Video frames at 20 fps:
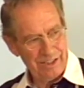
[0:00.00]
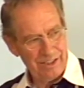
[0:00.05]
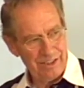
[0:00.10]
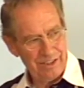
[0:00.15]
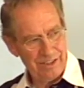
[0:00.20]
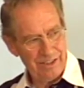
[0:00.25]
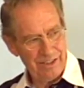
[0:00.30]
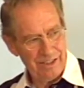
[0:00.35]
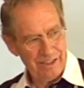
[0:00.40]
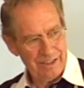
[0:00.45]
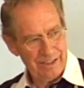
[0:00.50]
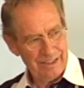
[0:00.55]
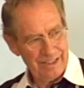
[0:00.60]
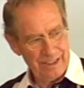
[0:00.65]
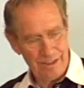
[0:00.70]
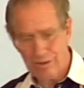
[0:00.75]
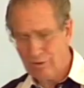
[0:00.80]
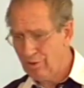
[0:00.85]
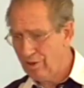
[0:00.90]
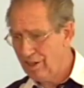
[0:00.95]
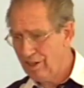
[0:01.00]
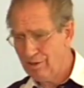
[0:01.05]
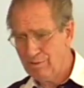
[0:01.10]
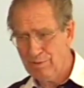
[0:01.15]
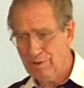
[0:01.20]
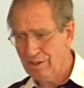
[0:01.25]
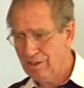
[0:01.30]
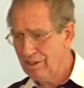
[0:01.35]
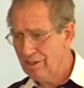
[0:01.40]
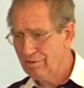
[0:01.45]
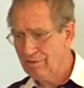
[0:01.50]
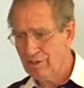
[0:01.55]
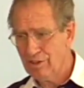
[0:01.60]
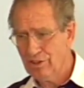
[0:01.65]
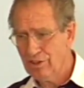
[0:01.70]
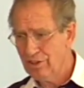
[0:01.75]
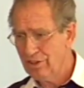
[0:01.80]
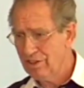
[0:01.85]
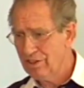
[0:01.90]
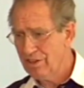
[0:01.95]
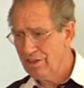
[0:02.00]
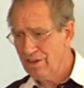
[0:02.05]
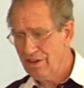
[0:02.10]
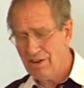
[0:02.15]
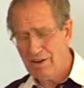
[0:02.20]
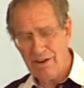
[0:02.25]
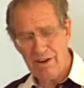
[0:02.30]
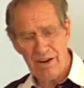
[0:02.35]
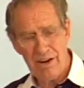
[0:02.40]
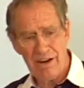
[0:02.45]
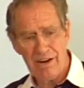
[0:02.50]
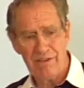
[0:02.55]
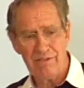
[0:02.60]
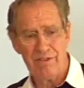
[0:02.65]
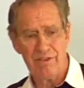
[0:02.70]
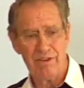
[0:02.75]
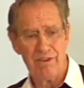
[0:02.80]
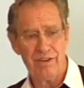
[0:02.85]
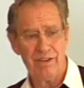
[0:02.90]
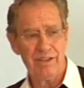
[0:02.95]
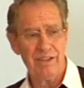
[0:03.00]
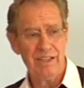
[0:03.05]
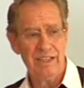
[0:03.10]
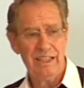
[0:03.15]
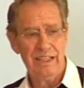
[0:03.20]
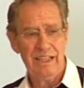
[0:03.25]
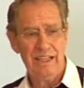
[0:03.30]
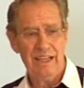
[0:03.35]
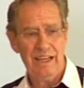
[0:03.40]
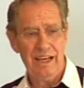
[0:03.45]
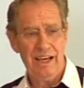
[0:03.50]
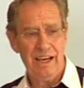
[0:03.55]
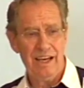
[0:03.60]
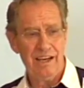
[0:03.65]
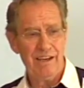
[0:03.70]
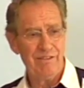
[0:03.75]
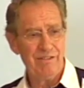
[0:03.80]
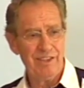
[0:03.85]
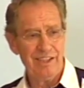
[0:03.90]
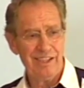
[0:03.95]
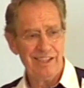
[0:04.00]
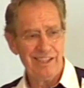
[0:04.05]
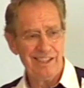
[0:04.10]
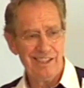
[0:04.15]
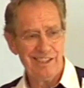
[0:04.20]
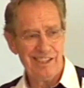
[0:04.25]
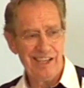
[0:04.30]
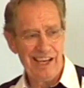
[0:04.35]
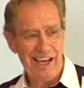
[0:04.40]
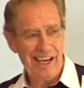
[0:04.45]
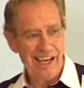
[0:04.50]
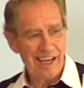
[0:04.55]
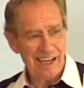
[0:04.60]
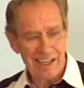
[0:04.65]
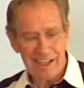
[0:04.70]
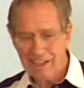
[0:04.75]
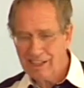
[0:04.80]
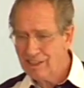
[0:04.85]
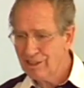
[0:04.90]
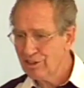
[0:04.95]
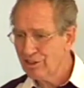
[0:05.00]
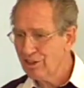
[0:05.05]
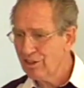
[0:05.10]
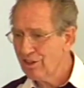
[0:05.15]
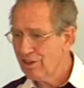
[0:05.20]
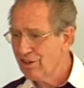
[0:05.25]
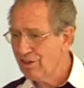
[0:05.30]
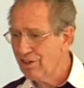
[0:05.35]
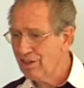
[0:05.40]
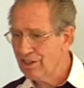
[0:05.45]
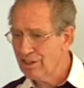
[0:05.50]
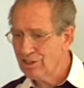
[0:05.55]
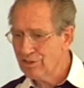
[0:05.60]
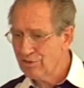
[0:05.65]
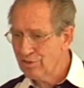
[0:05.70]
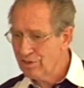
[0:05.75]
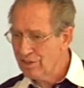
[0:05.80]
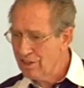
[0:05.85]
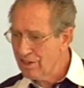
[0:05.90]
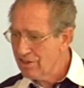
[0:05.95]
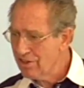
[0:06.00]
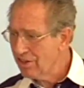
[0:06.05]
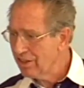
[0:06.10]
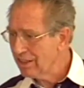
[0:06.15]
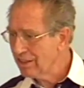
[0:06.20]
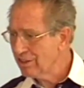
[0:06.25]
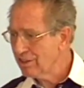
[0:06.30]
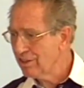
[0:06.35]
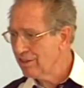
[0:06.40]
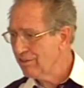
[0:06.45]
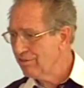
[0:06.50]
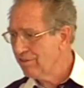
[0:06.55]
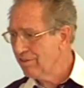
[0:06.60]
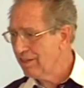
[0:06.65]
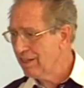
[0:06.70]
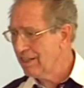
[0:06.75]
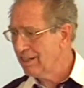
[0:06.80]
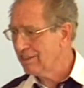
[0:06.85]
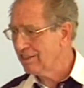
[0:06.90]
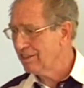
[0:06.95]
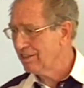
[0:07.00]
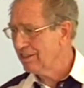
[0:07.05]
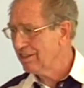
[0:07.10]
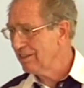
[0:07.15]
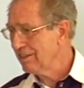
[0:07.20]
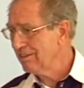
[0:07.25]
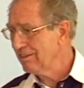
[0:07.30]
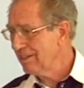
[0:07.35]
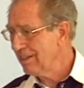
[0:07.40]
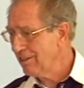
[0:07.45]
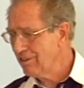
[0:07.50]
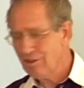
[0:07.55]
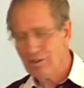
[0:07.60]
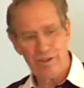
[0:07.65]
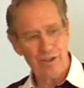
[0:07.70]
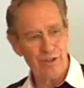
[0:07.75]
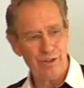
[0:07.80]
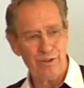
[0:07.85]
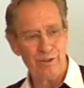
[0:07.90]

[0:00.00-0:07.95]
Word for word: That's why a believer should never have any tantalizing thoughts for the things of the flesh. That's the old Adam.